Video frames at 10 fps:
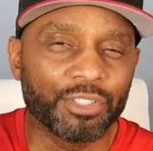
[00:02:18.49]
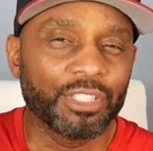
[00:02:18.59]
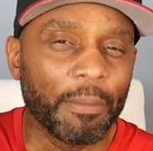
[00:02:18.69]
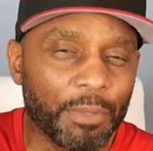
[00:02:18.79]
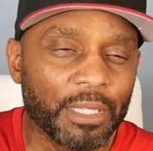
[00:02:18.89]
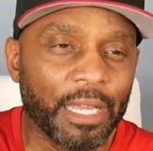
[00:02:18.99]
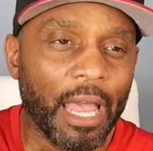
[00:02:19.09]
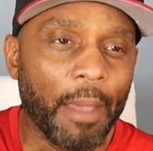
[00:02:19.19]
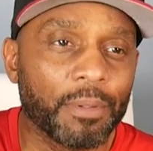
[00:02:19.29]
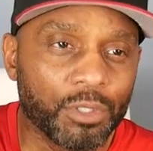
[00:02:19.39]
something that
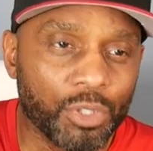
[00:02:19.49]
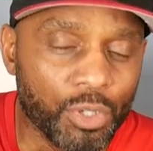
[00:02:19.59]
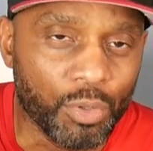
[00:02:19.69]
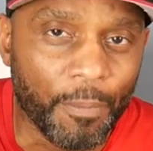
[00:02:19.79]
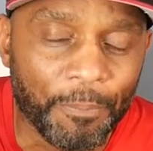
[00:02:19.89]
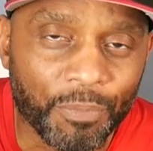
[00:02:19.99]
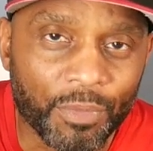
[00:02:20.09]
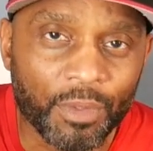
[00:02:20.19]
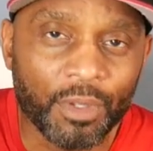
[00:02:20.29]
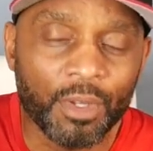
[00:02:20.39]
happened to you.
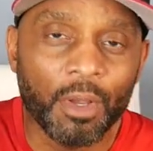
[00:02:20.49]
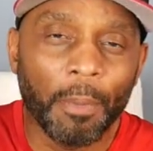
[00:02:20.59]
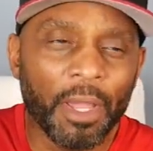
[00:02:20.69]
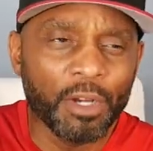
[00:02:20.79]
But